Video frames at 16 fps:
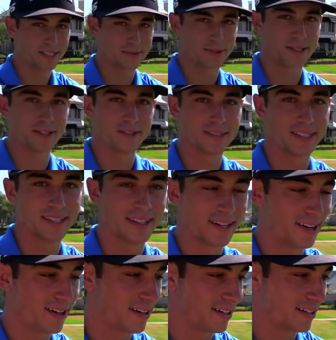as well go sit in
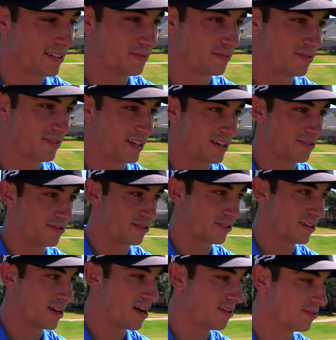the cart. I have
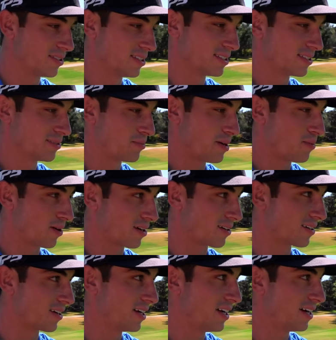full confidence in my
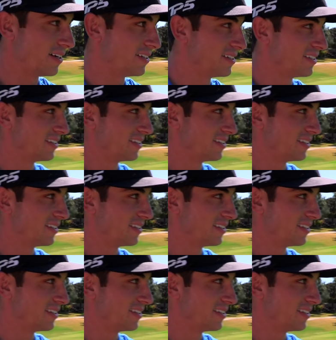partner right now.